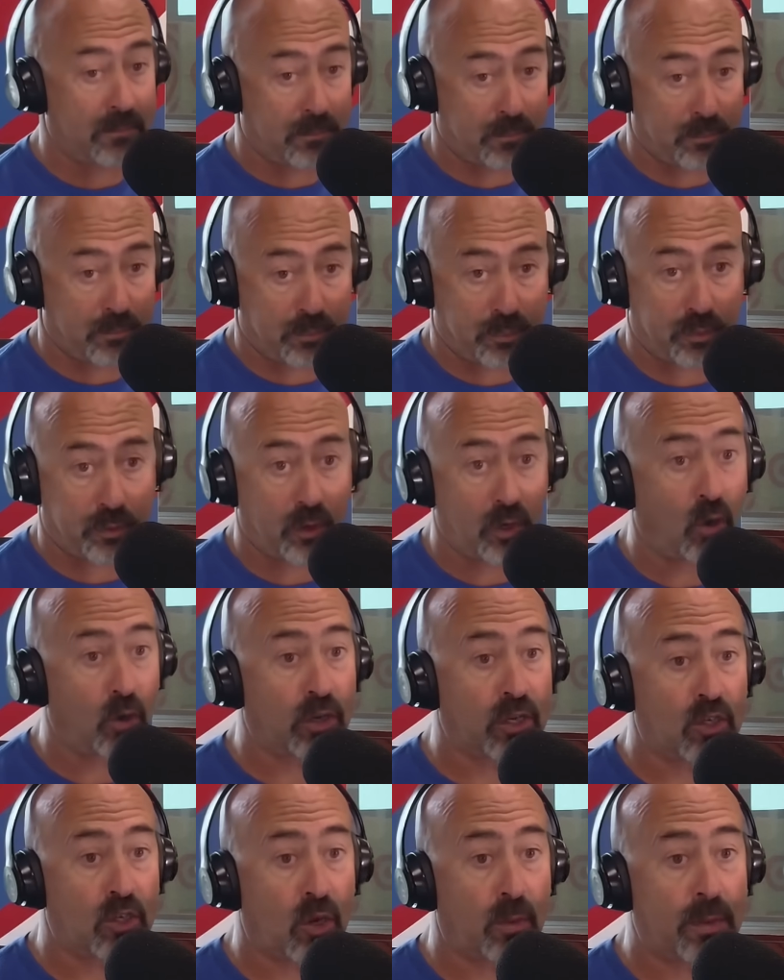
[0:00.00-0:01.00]
put
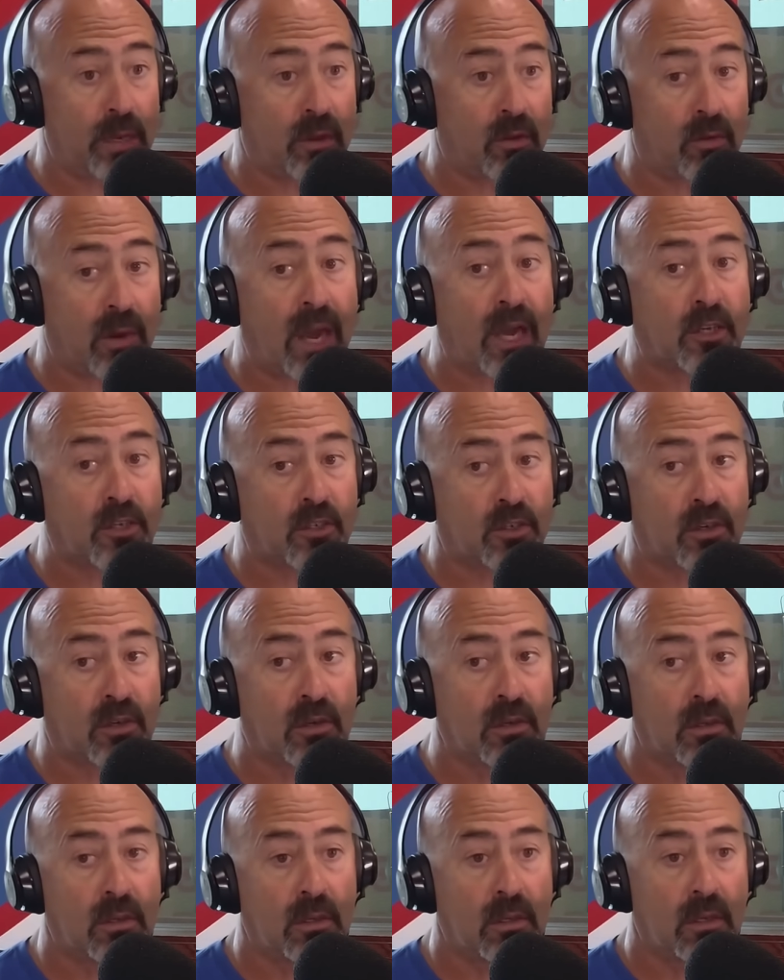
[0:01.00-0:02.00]
Ogunjobi on the roster.
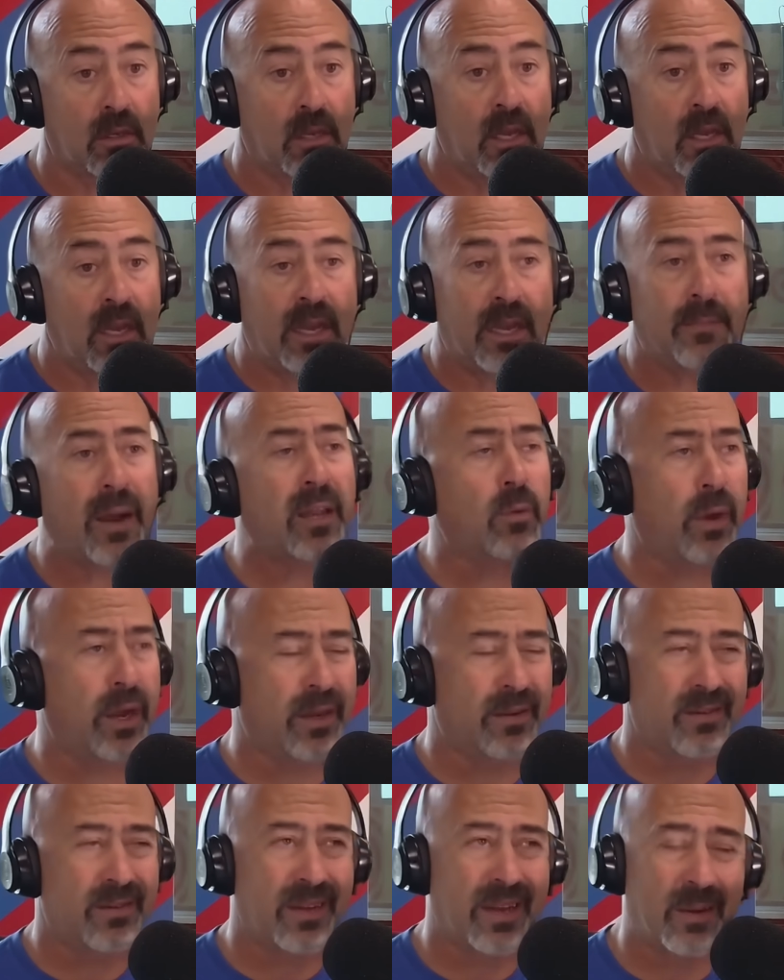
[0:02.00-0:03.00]
And by the
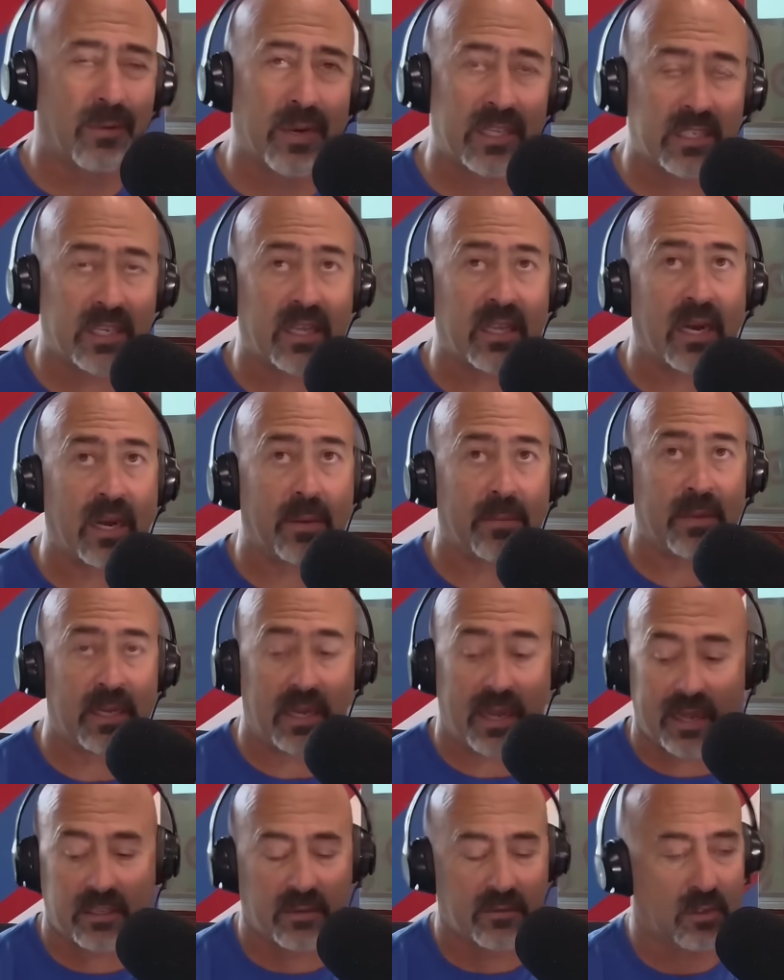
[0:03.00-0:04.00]
way, when I say that, I mean
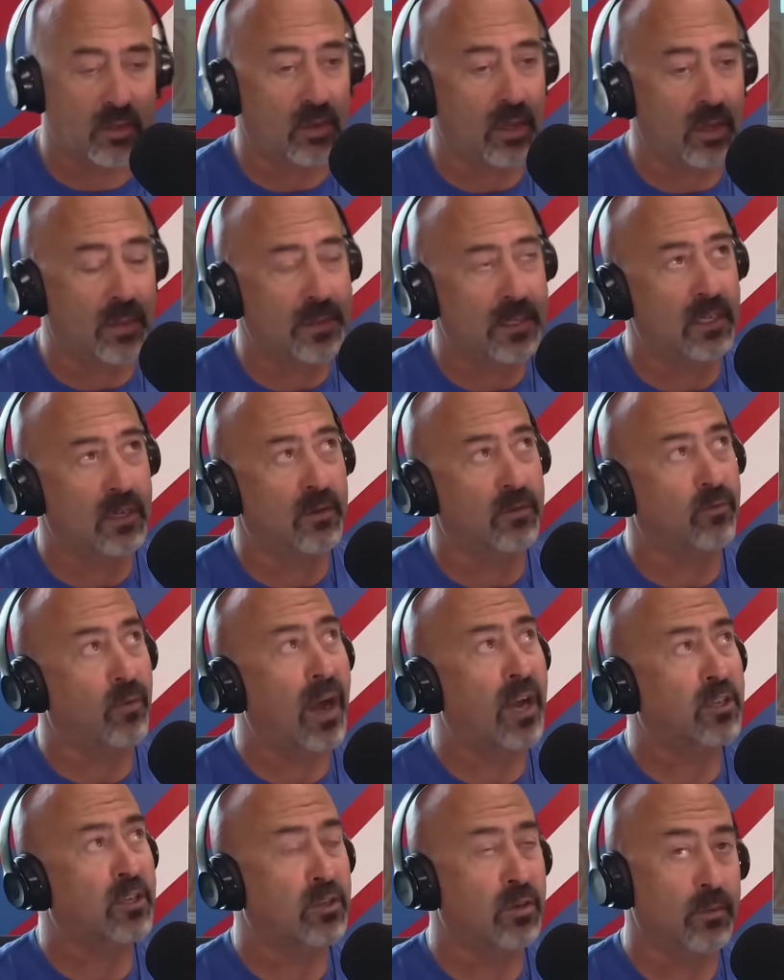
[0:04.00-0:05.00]
active. So let me see.
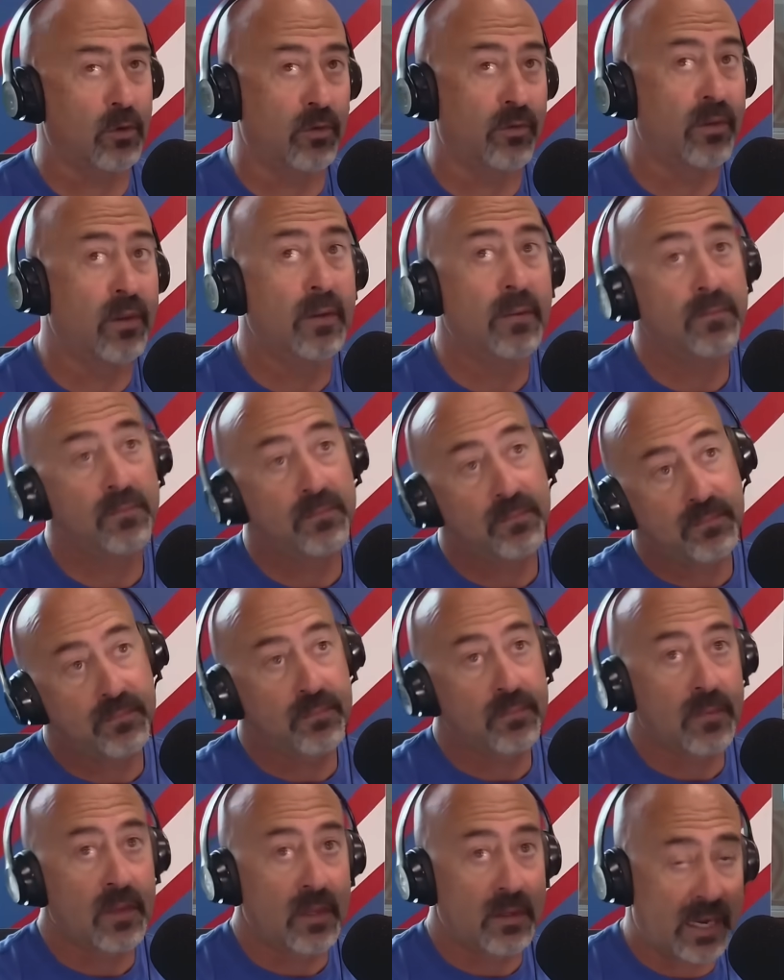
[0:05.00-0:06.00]
Roster move.
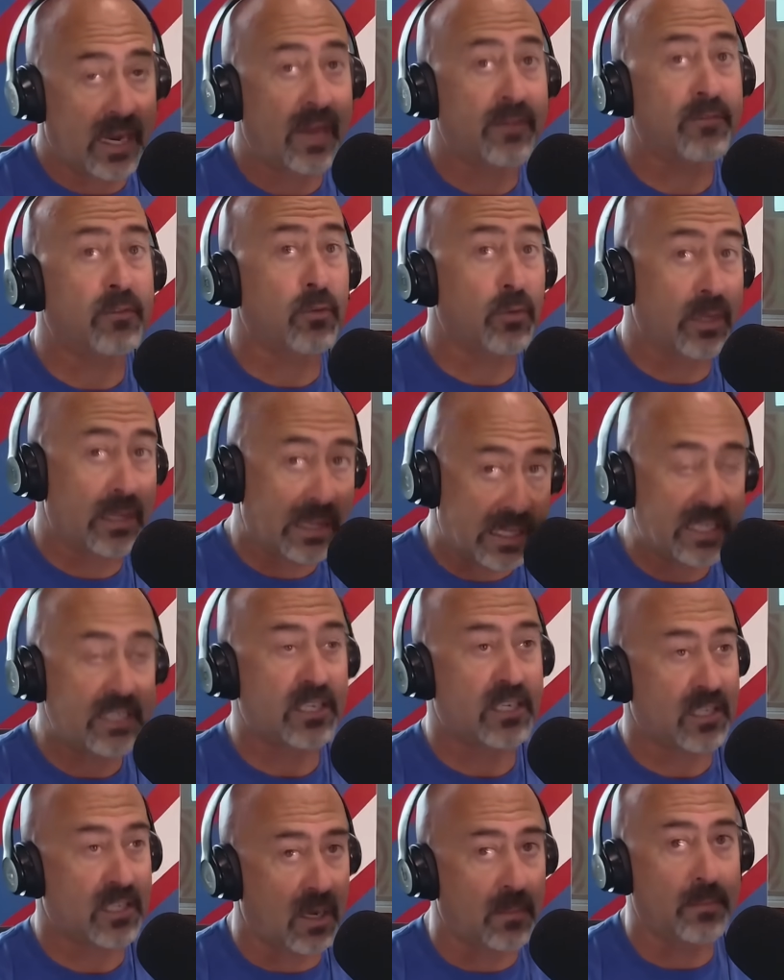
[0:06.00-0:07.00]
They'd have to release
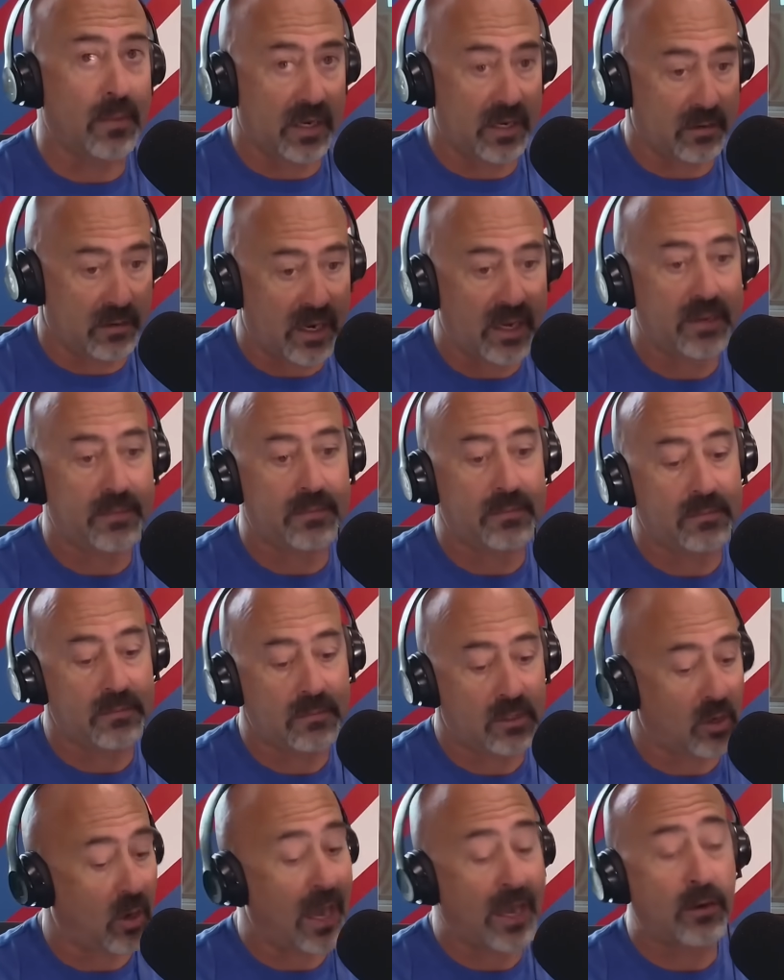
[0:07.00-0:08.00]
somebody, right?
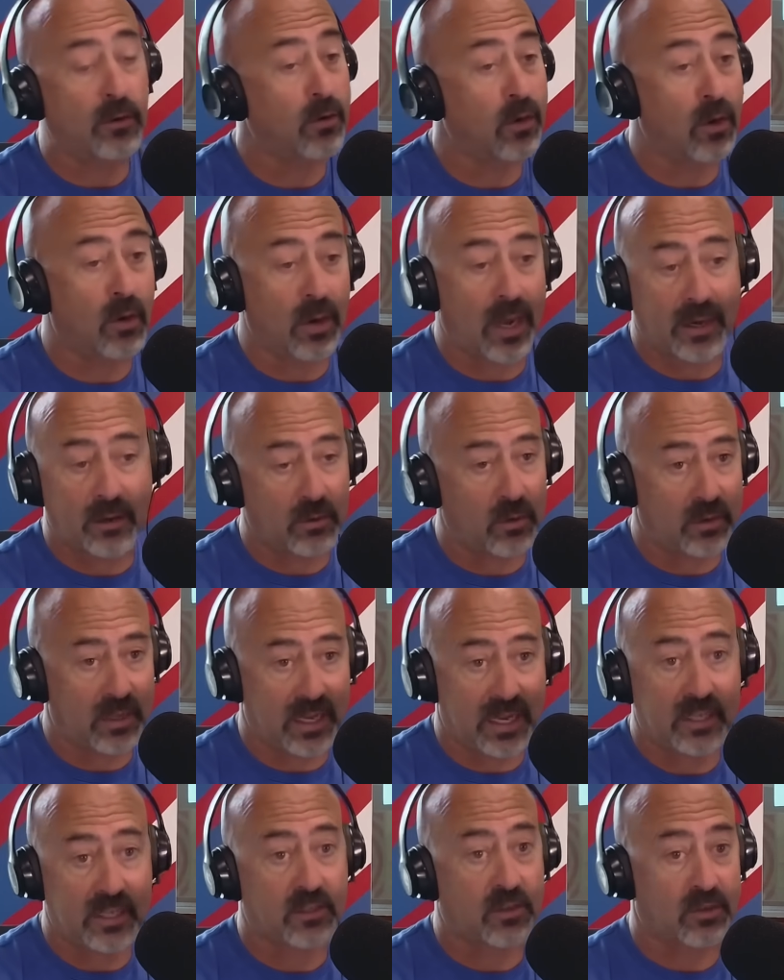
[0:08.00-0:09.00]
So I don't know
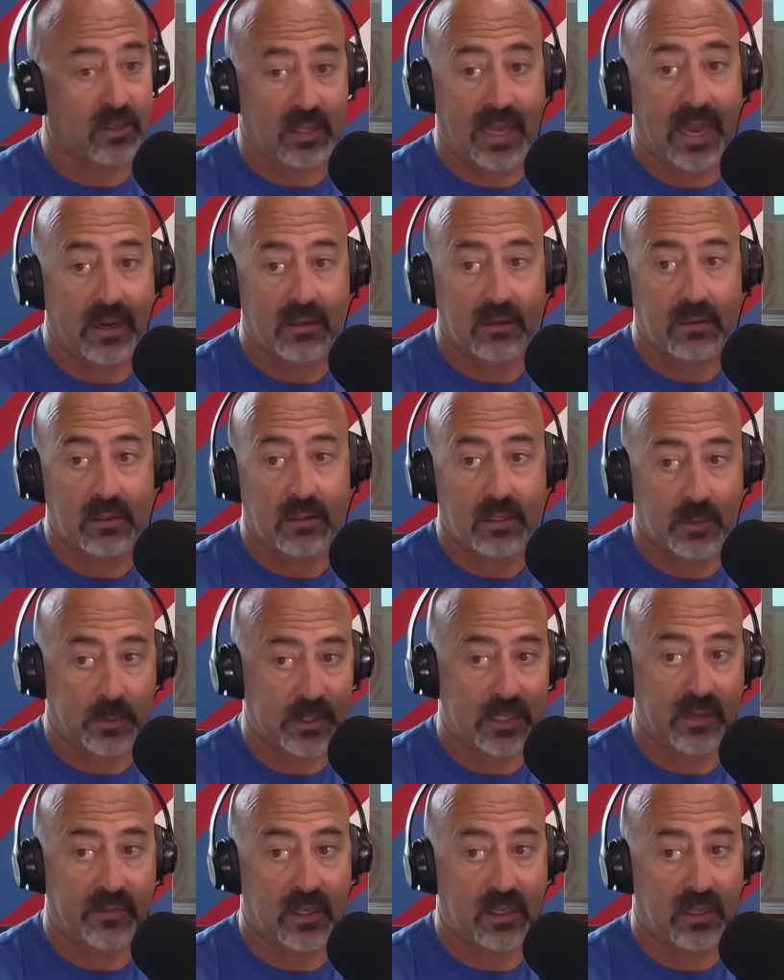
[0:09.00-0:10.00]
the answer to that
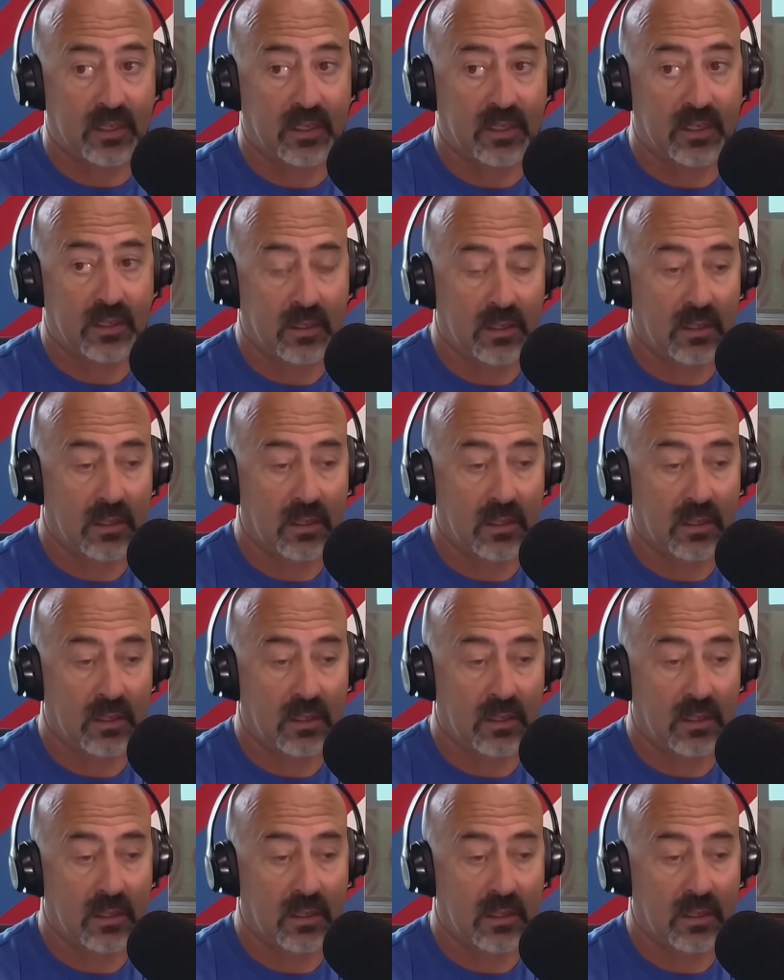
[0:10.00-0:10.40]
specifically.